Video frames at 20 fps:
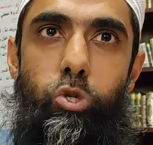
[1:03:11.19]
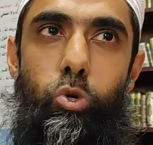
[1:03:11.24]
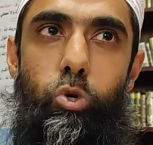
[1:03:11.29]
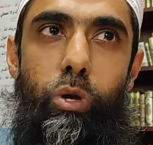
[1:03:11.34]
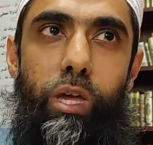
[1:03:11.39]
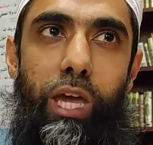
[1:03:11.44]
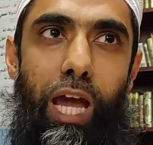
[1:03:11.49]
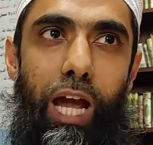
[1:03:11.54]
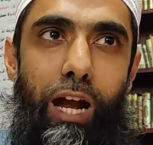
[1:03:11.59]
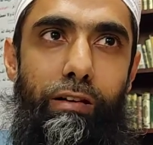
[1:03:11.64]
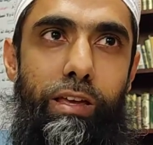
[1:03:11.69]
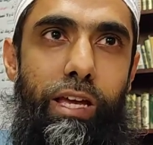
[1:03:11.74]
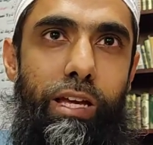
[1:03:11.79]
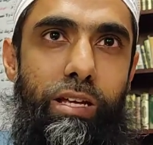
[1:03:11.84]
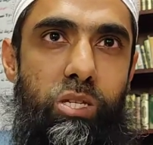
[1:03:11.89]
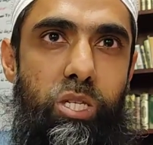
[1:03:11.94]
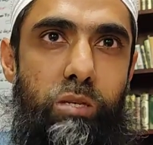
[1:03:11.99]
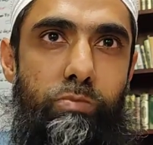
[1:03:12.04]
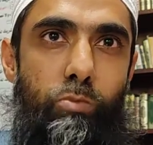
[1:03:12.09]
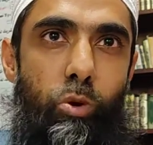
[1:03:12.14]
you carry
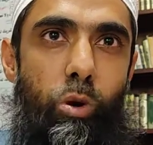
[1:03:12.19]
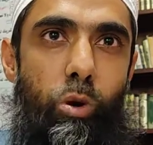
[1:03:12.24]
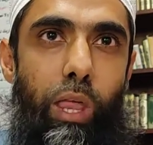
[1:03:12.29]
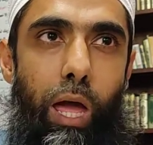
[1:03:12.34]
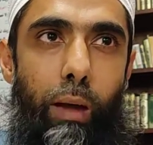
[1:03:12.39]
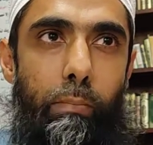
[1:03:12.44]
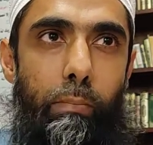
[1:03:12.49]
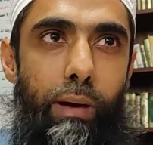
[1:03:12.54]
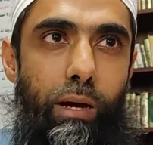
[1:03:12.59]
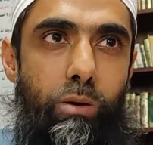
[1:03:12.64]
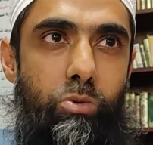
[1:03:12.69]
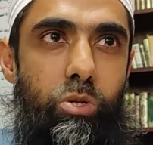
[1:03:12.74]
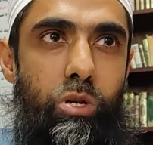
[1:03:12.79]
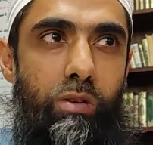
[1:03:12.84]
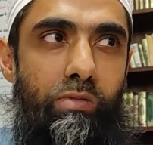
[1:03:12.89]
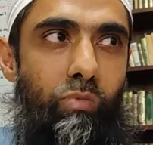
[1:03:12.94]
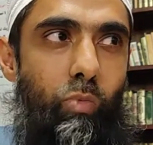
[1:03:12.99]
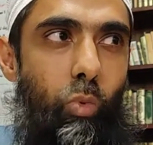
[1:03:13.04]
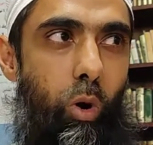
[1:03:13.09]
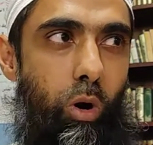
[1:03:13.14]
a small amount
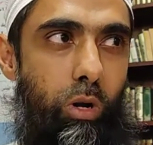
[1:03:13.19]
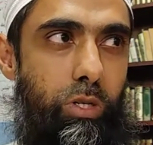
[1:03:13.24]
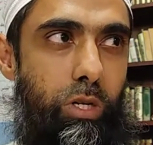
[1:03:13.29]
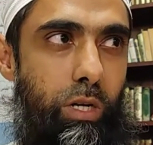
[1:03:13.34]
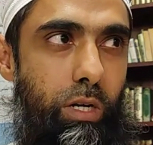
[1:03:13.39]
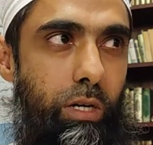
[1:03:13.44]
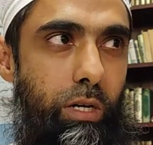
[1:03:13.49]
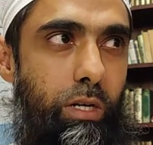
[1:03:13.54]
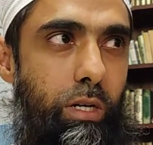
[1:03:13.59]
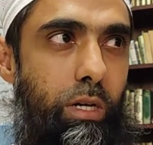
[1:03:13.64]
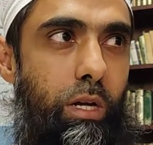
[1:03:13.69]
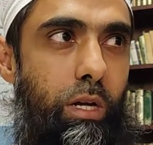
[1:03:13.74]
of water,